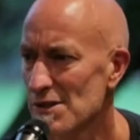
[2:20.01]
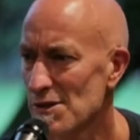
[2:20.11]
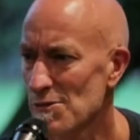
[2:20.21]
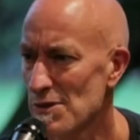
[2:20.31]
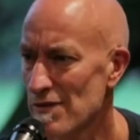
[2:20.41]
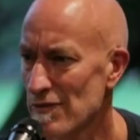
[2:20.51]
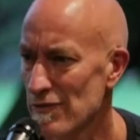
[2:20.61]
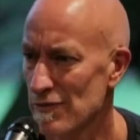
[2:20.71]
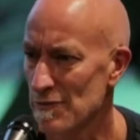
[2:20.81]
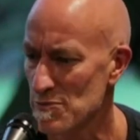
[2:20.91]
So
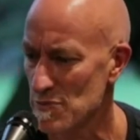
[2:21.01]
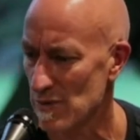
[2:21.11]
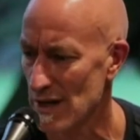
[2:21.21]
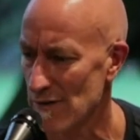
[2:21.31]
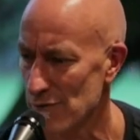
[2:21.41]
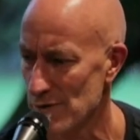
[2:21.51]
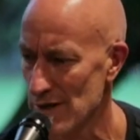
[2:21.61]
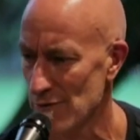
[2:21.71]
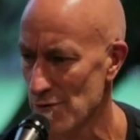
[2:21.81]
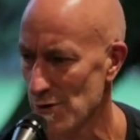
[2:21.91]
we've kind of
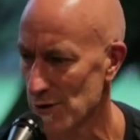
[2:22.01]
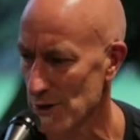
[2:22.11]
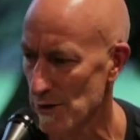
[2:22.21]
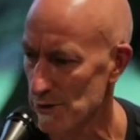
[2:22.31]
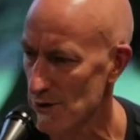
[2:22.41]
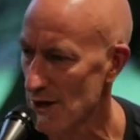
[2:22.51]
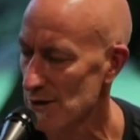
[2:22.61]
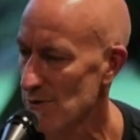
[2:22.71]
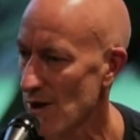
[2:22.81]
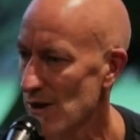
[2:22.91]
ridden the roller coaster,
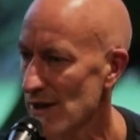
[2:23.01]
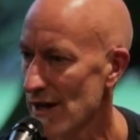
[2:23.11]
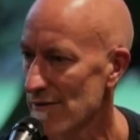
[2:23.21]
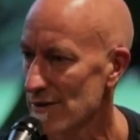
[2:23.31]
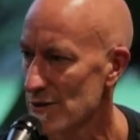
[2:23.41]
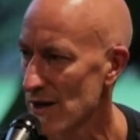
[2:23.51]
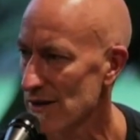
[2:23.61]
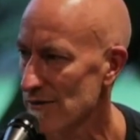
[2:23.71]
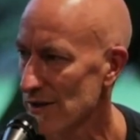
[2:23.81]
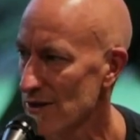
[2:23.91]
as we all have, and tried
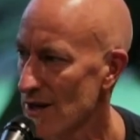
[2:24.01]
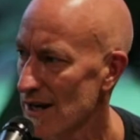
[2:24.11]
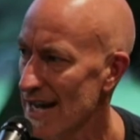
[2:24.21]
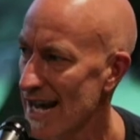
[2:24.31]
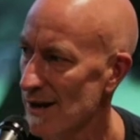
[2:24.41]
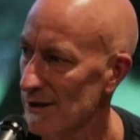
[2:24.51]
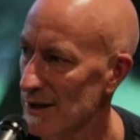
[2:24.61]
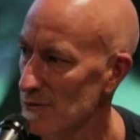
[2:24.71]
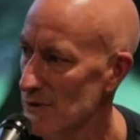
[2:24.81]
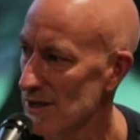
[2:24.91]
to figure out how
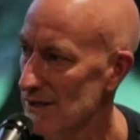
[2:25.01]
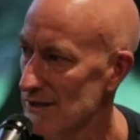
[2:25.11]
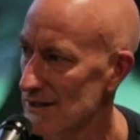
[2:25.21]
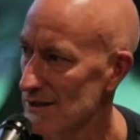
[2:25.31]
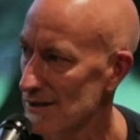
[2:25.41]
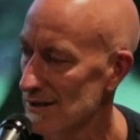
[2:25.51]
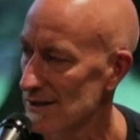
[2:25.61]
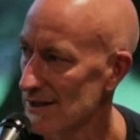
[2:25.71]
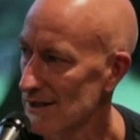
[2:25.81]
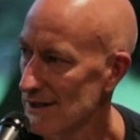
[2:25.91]
can we still
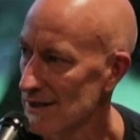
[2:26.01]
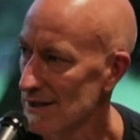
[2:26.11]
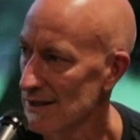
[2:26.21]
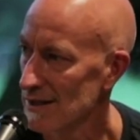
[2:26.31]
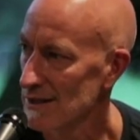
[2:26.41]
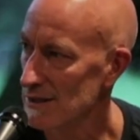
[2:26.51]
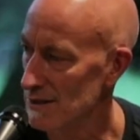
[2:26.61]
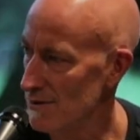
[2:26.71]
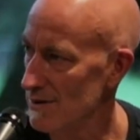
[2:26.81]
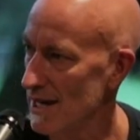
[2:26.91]

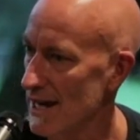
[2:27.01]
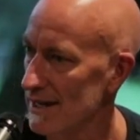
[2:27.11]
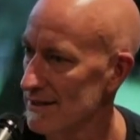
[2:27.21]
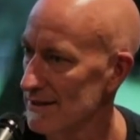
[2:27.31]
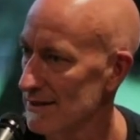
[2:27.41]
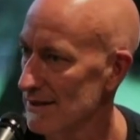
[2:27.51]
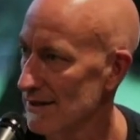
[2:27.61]
do that